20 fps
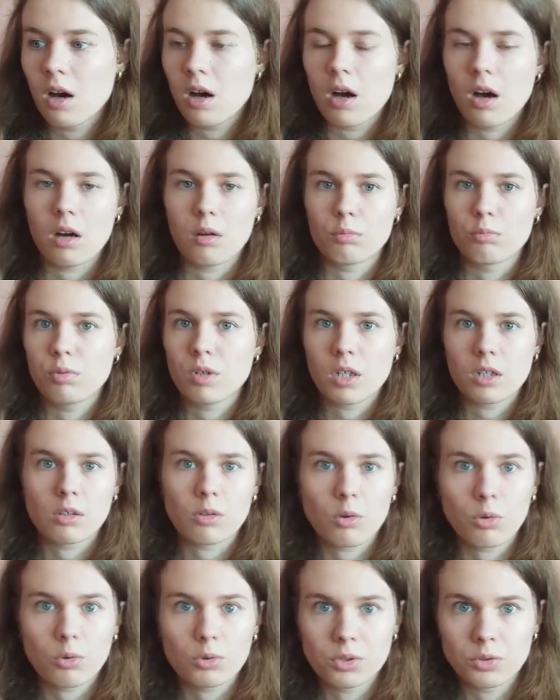a real
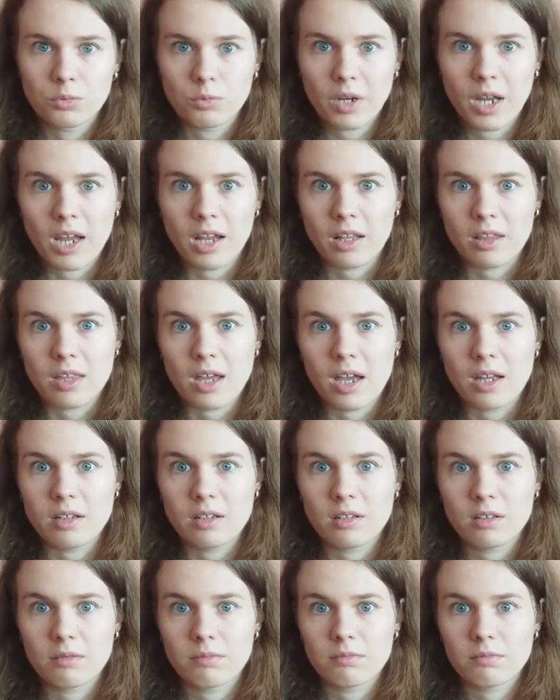golden ring that